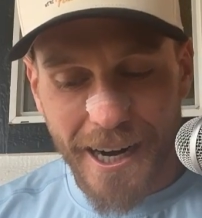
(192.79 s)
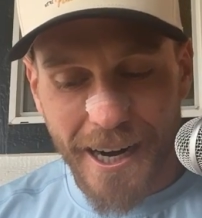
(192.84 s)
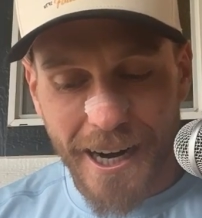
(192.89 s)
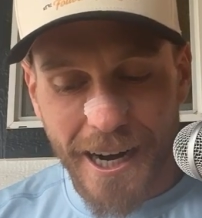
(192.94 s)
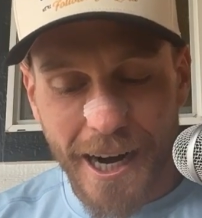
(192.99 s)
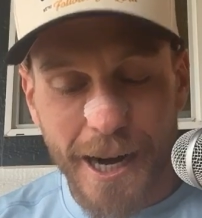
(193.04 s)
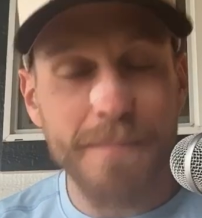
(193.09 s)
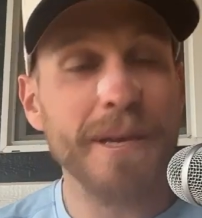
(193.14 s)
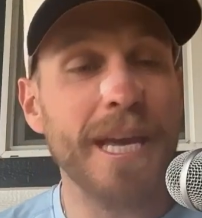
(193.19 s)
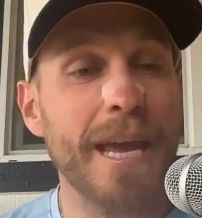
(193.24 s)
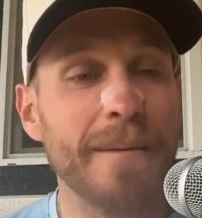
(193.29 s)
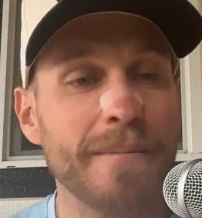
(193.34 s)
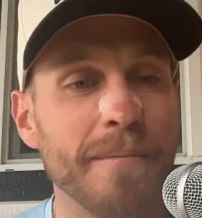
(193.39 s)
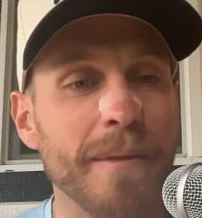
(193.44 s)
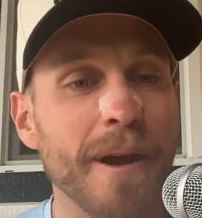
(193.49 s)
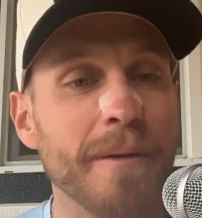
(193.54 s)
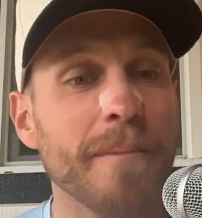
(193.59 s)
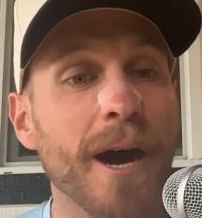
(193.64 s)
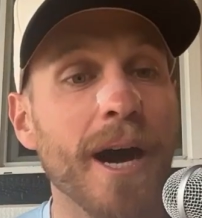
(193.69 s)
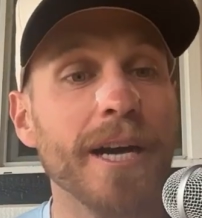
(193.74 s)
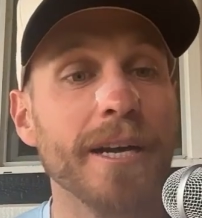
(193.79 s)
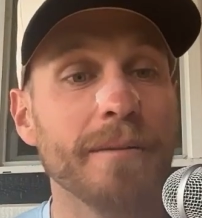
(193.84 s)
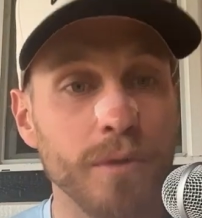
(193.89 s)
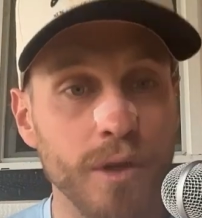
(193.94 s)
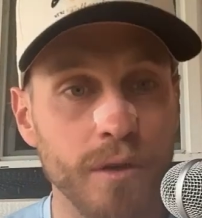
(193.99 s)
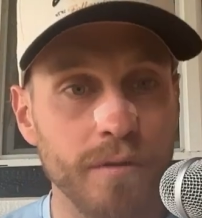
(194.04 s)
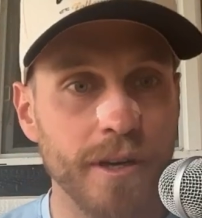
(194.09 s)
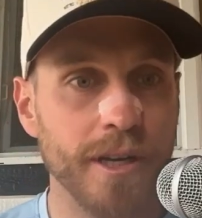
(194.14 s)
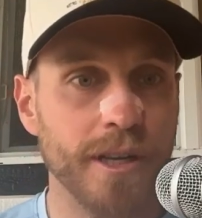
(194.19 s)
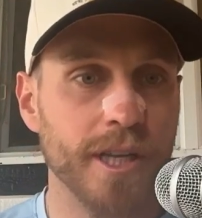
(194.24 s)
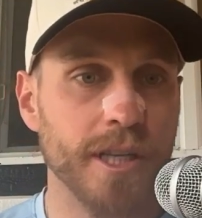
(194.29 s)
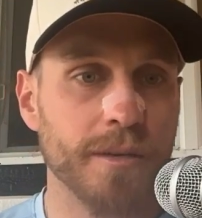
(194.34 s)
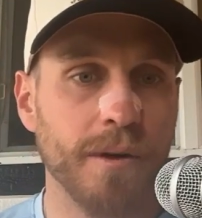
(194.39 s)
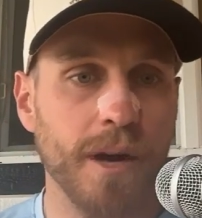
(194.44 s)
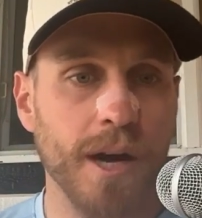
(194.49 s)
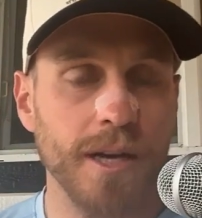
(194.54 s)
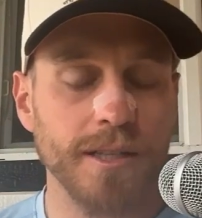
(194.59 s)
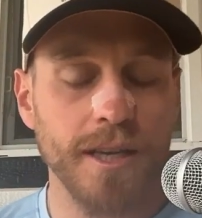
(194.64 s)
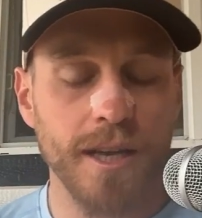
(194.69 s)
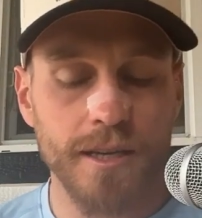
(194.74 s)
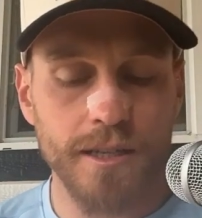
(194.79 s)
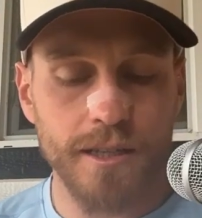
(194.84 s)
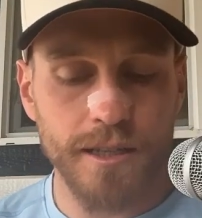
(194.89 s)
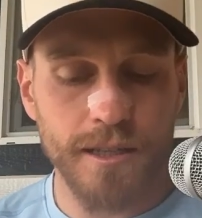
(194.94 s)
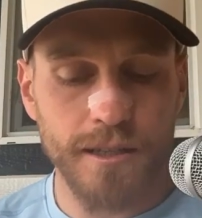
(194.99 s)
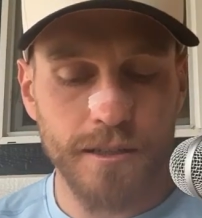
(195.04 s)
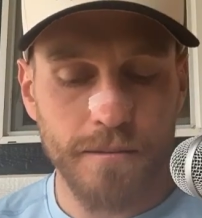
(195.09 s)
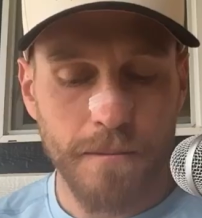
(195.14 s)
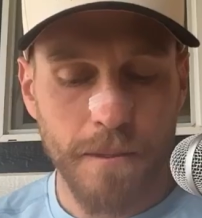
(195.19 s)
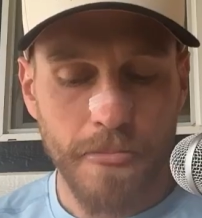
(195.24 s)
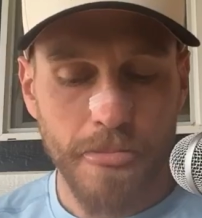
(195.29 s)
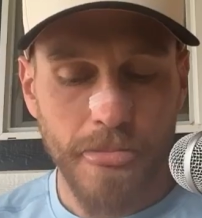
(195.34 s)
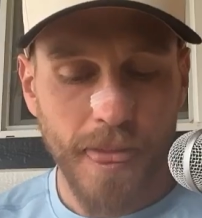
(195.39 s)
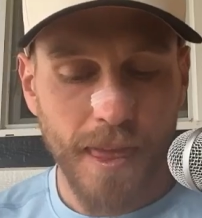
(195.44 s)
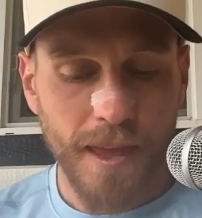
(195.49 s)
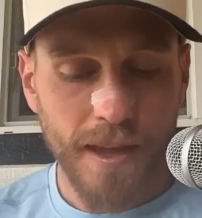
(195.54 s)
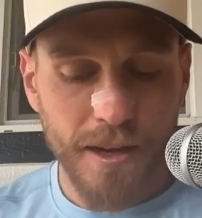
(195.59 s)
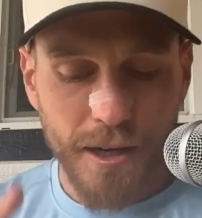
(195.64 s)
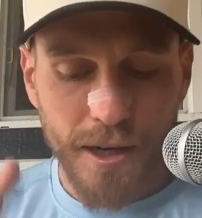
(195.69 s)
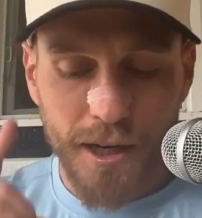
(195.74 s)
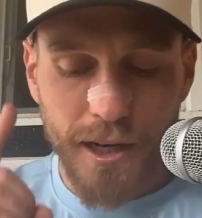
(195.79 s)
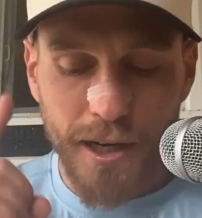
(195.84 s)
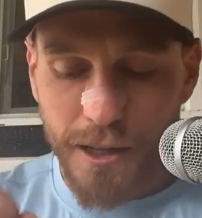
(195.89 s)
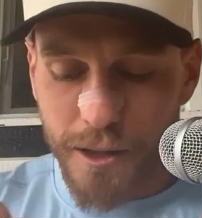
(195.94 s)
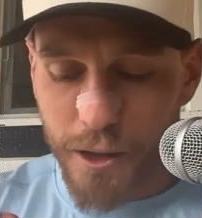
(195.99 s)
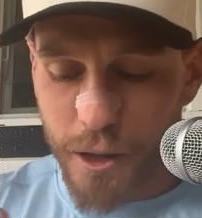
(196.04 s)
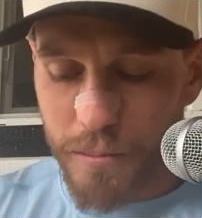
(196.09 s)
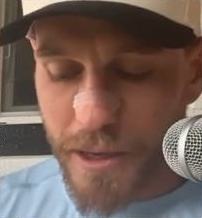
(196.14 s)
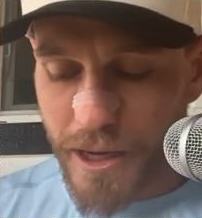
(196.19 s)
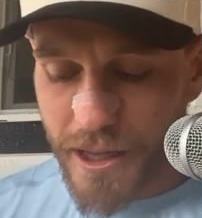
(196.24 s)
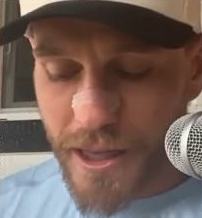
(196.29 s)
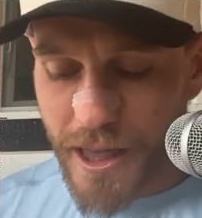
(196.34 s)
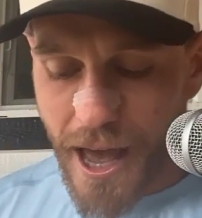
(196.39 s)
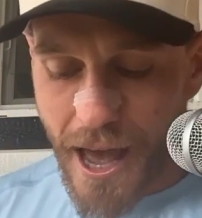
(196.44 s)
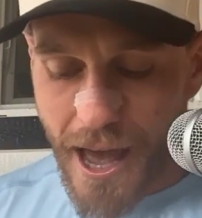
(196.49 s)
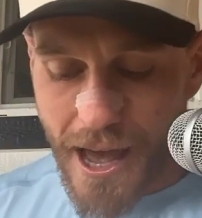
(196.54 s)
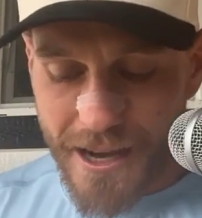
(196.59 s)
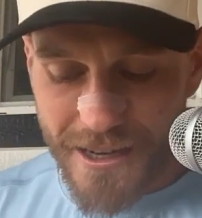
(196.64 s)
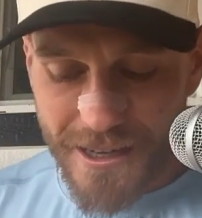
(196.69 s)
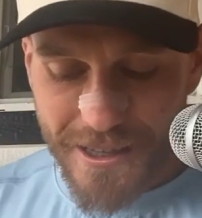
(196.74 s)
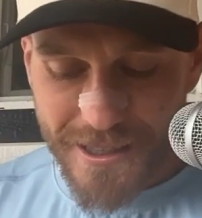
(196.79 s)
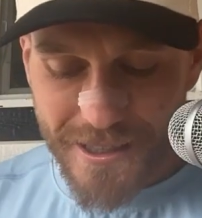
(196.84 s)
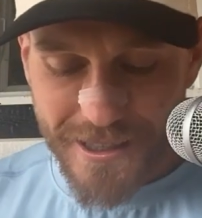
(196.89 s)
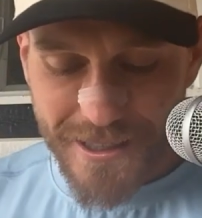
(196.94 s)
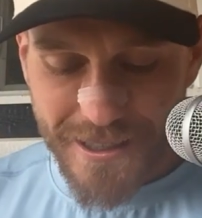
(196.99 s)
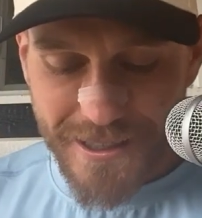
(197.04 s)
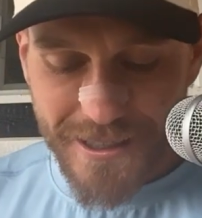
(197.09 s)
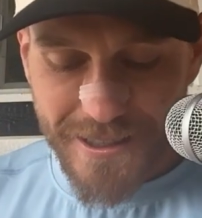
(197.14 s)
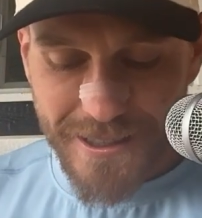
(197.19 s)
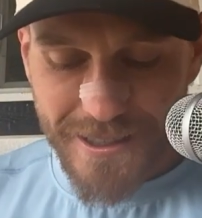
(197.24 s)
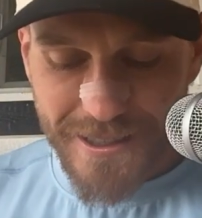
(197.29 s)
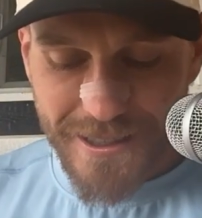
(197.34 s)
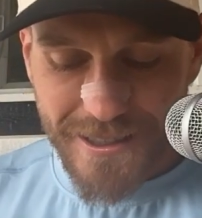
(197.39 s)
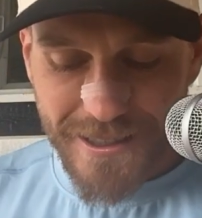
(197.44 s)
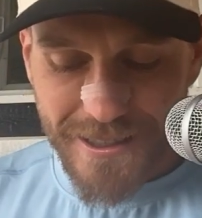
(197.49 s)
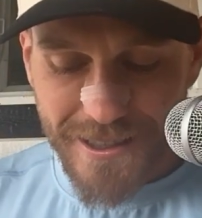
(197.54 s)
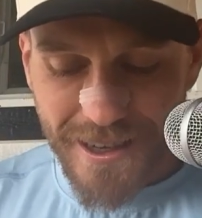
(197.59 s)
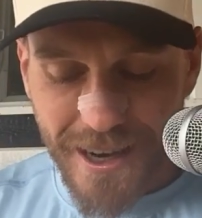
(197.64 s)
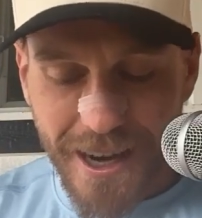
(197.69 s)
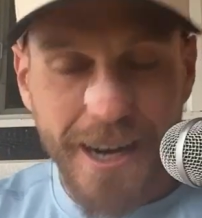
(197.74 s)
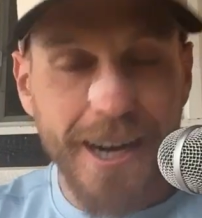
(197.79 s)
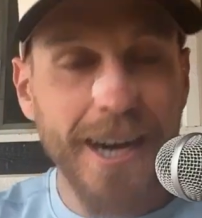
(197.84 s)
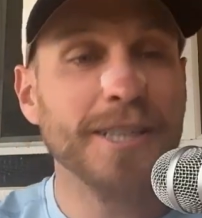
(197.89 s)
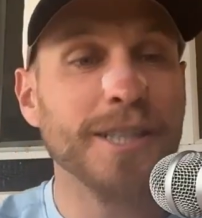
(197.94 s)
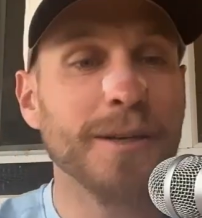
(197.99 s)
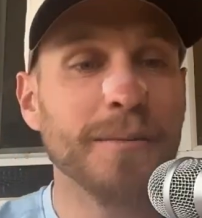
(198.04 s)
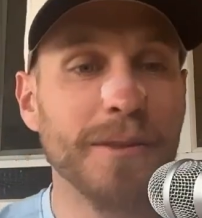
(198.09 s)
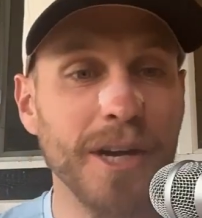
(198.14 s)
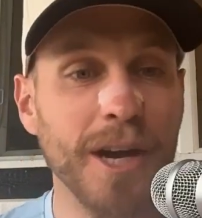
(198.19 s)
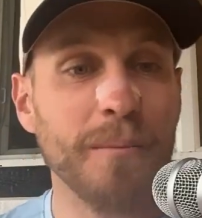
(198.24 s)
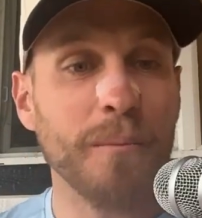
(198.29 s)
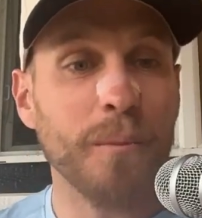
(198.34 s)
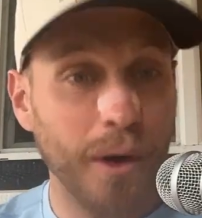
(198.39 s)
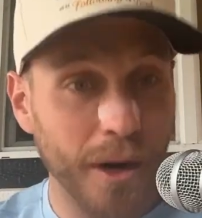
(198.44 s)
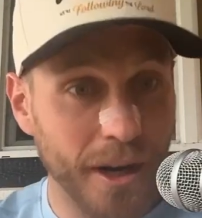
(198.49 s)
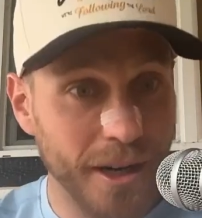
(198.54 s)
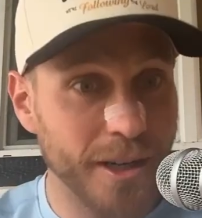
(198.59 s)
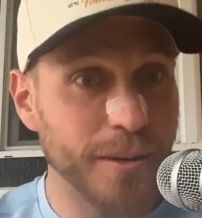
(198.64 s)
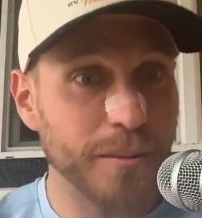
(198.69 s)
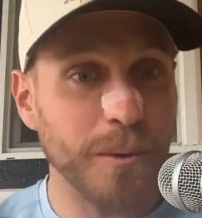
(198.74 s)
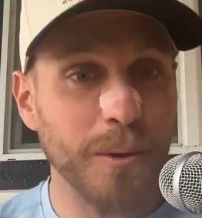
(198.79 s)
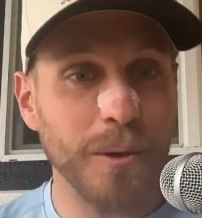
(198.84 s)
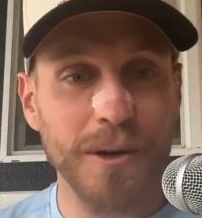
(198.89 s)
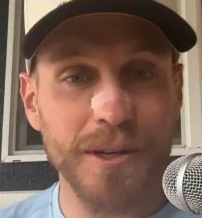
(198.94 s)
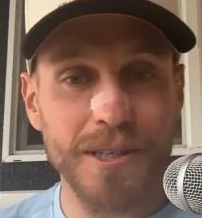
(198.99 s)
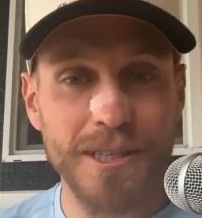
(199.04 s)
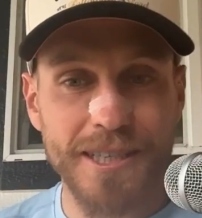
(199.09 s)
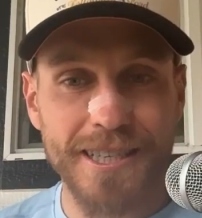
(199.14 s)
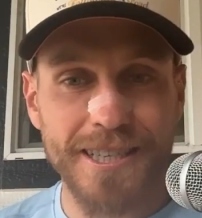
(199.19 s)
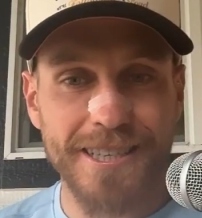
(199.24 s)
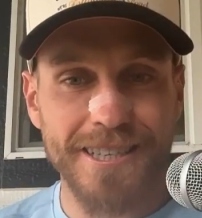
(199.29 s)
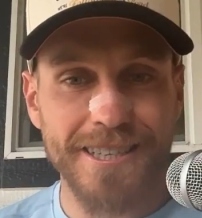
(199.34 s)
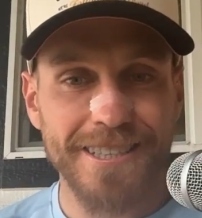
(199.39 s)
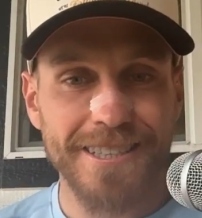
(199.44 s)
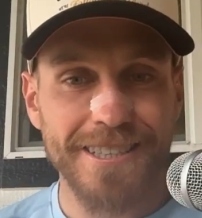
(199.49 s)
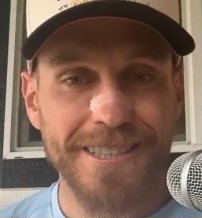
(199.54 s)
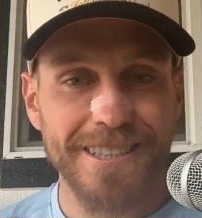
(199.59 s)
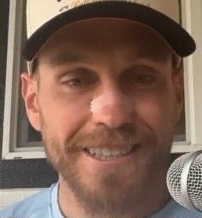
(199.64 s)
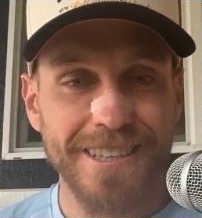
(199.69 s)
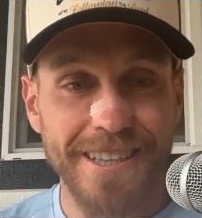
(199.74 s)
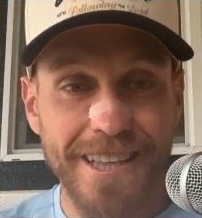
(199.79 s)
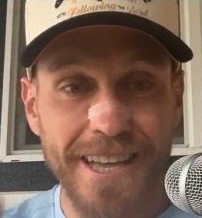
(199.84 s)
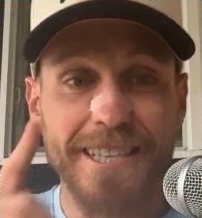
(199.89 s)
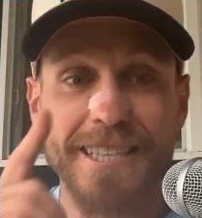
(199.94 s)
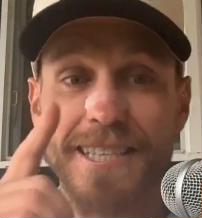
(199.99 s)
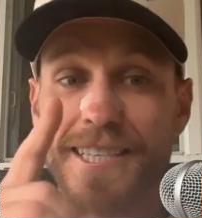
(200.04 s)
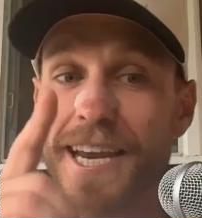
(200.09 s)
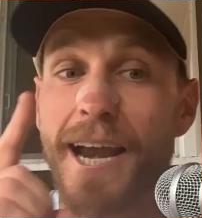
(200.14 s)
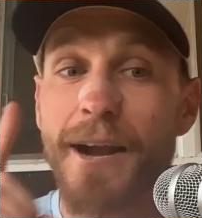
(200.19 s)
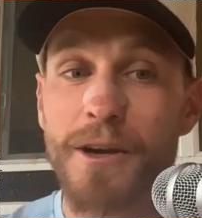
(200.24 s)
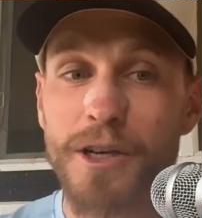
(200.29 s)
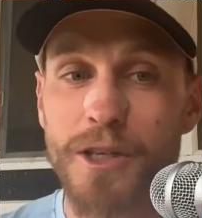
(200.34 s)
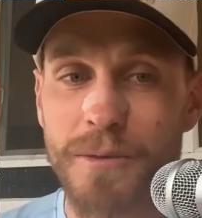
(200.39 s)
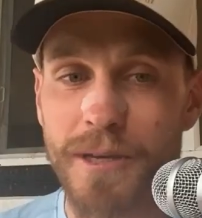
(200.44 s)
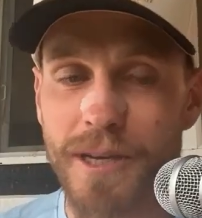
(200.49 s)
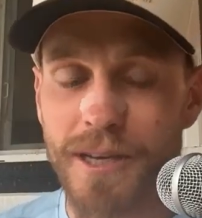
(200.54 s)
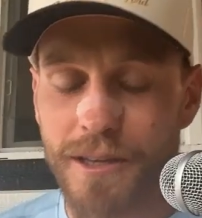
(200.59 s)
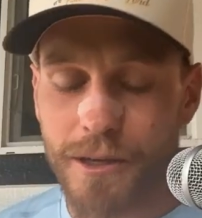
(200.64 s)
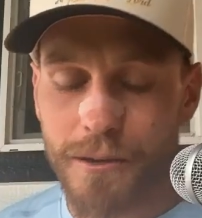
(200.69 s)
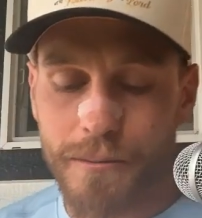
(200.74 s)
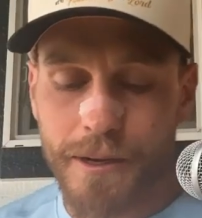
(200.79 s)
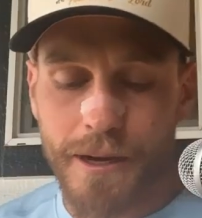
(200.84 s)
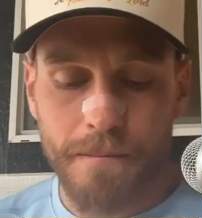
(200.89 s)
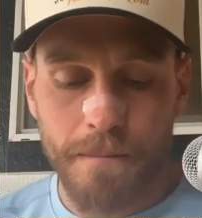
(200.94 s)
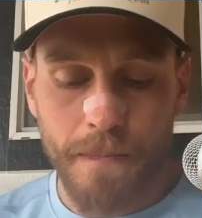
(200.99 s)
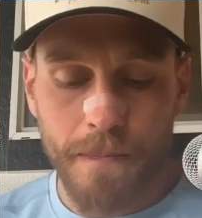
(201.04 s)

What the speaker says: I'm keeping my body moving in this process. A little bit of that, I got something I'm working towards that scares me a little bit.